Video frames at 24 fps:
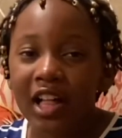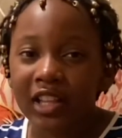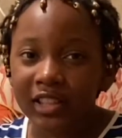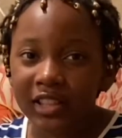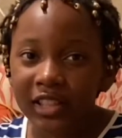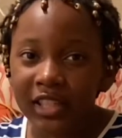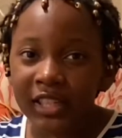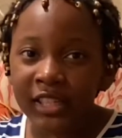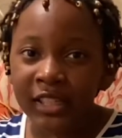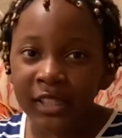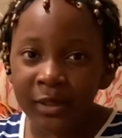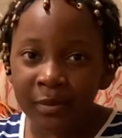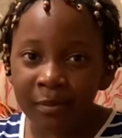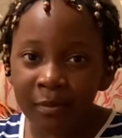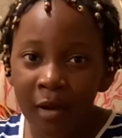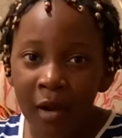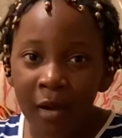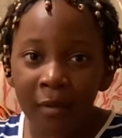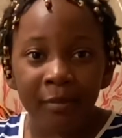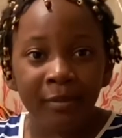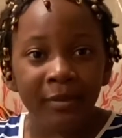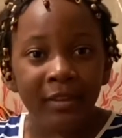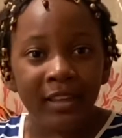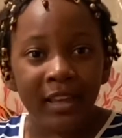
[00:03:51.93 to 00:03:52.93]
lynch
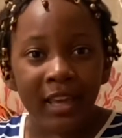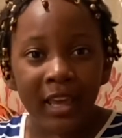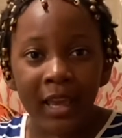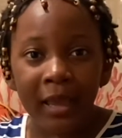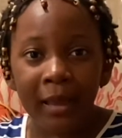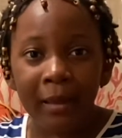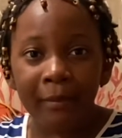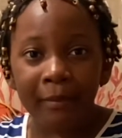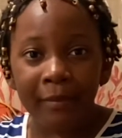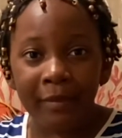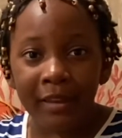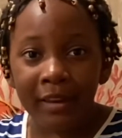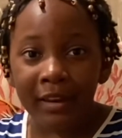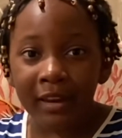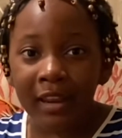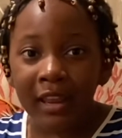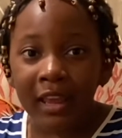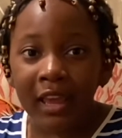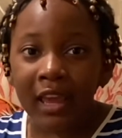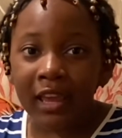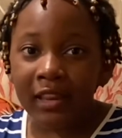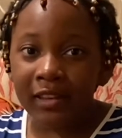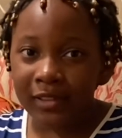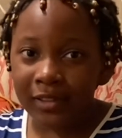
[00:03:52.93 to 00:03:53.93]
mob came in
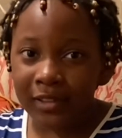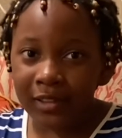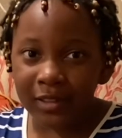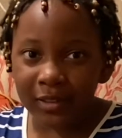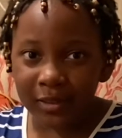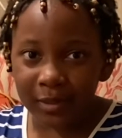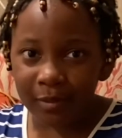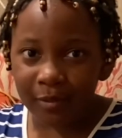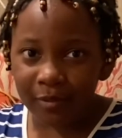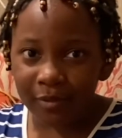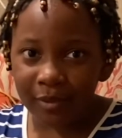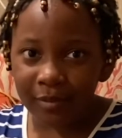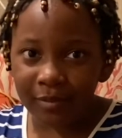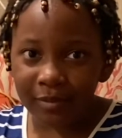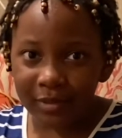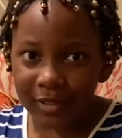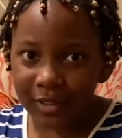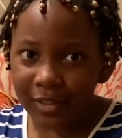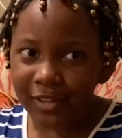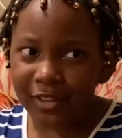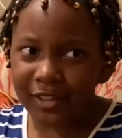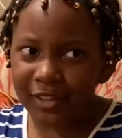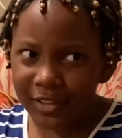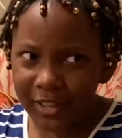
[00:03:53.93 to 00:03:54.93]
and took them from
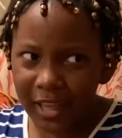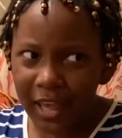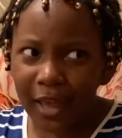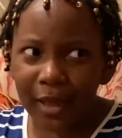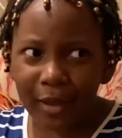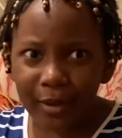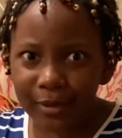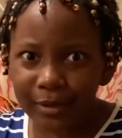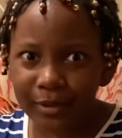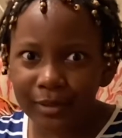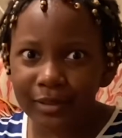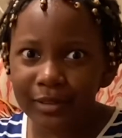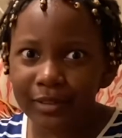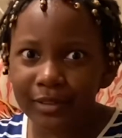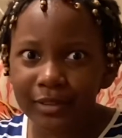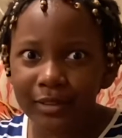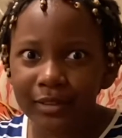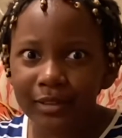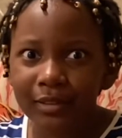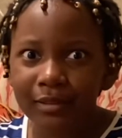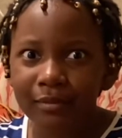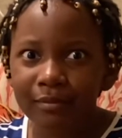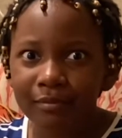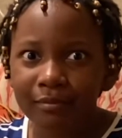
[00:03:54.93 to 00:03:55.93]
their cells
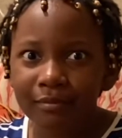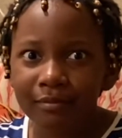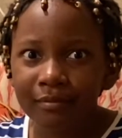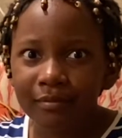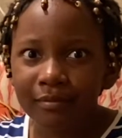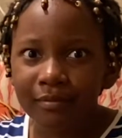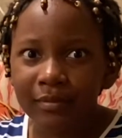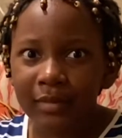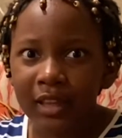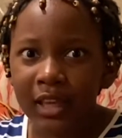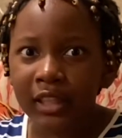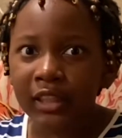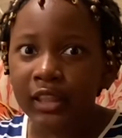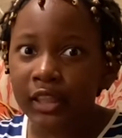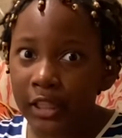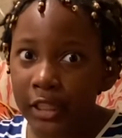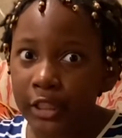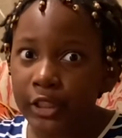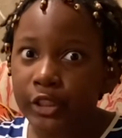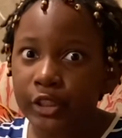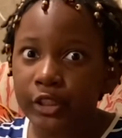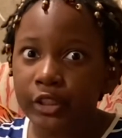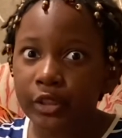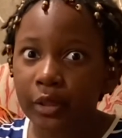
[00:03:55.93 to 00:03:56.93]
and
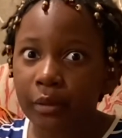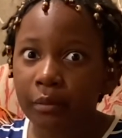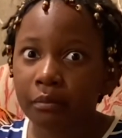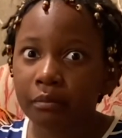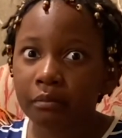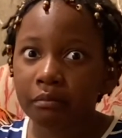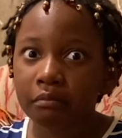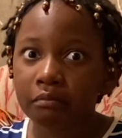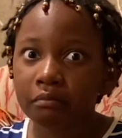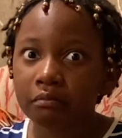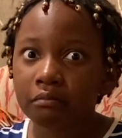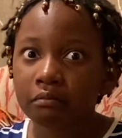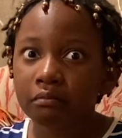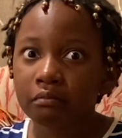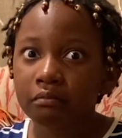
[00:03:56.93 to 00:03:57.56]
lynched them.